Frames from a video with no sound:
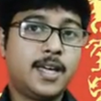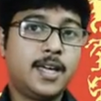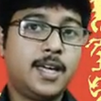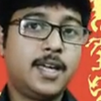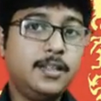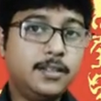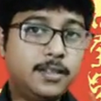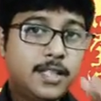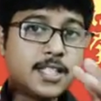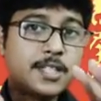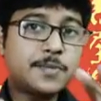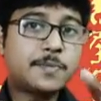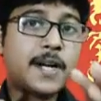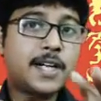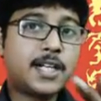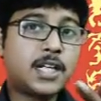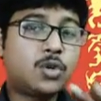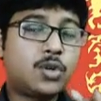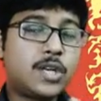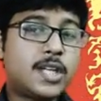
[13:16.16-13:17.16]
In this
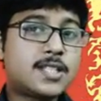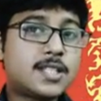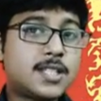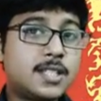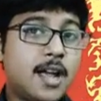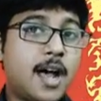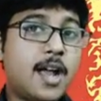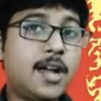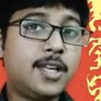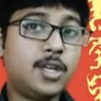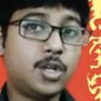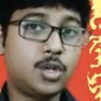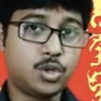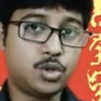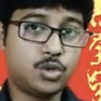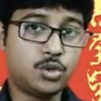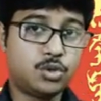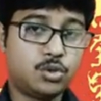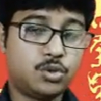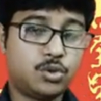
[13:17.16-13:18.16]
particular
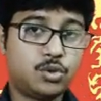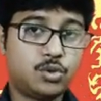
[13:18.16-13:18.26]
scenario,